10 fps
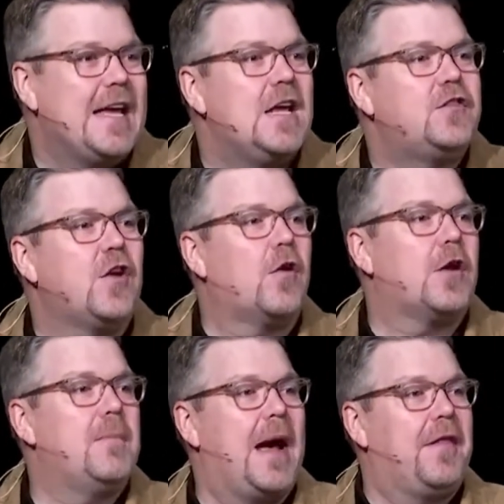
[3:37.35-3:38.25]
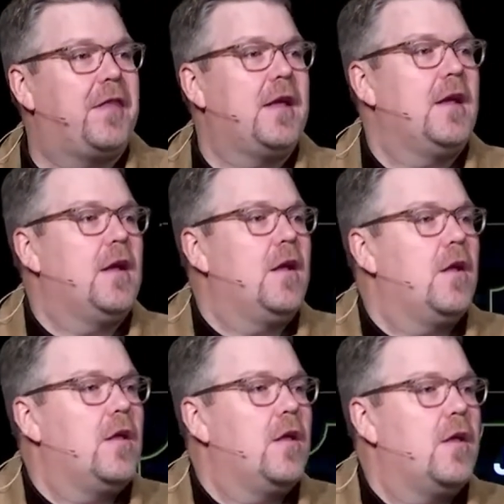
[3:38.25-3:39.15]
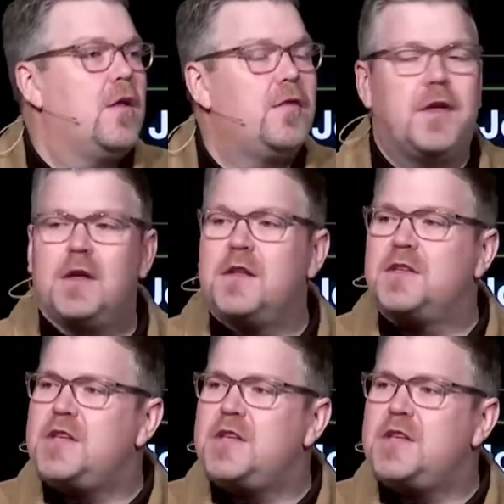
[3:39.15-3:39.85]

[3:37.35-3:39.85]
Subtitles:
he's talking about the